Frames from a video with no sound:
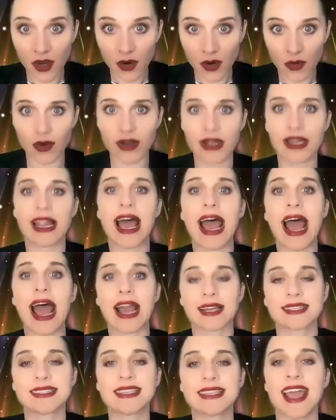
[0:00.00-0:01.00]

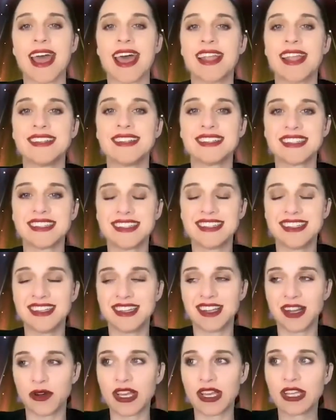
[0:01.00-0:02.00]
relax and
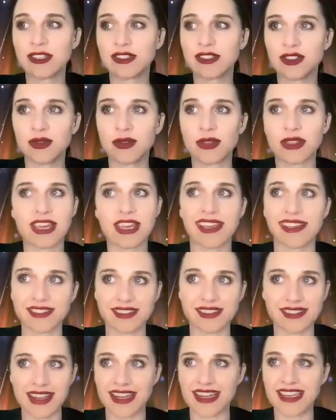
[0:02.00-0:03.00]
you know he'll do
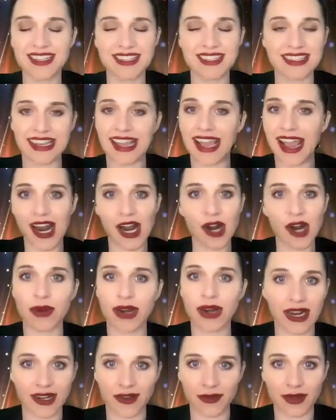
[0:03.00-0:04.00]
things and he doesn't care what
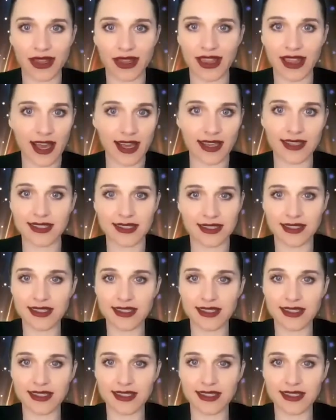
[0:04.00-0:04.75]
anyone thinks it's